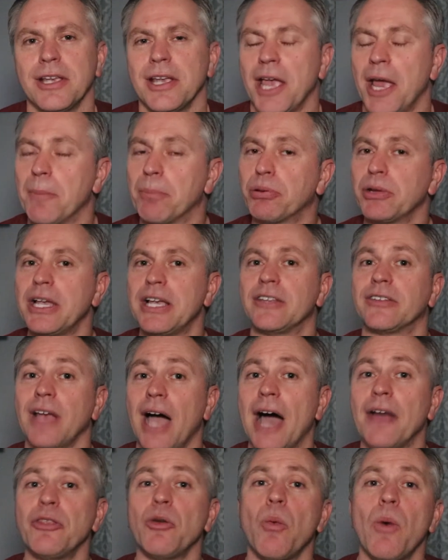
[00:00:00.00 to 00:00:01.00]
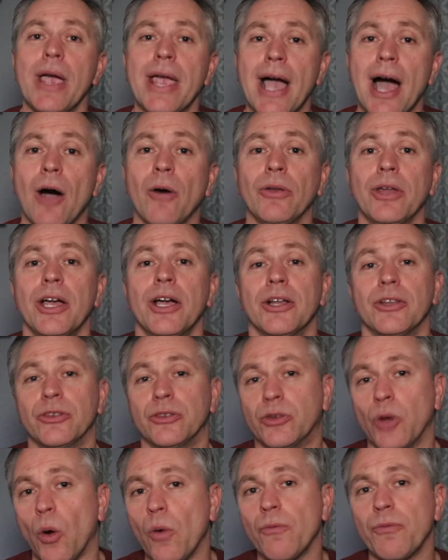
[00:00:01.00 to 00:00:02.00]
And please, on the way out,
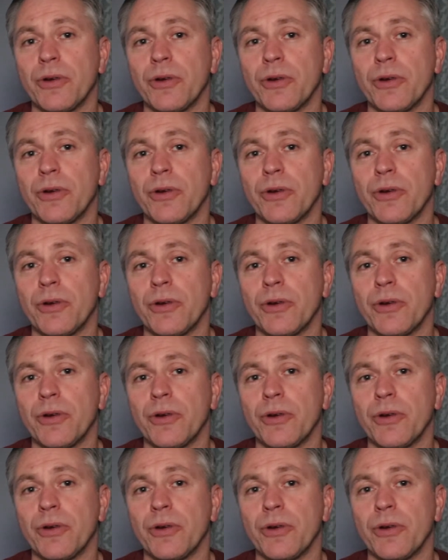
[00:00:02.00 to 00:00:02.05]
don't